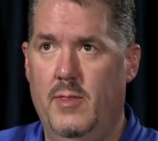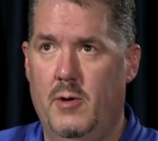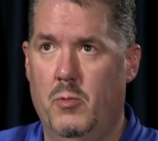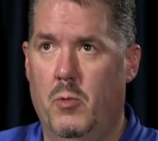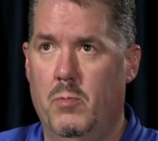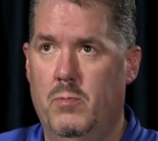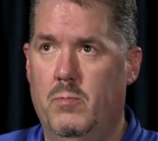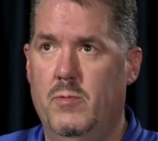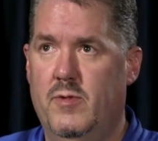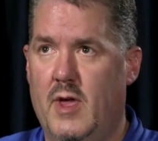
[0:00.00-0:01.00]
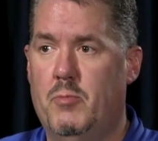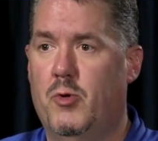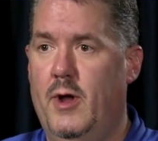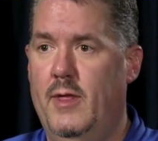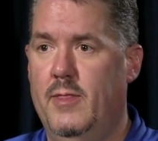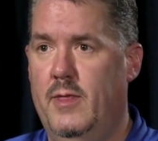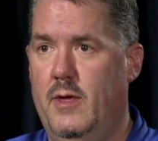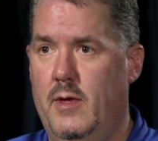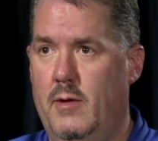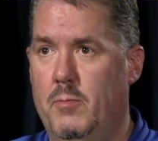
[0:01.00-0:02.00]
that will separate
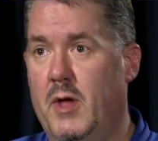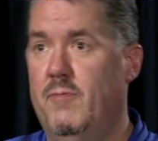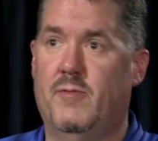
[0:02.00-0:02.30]
the men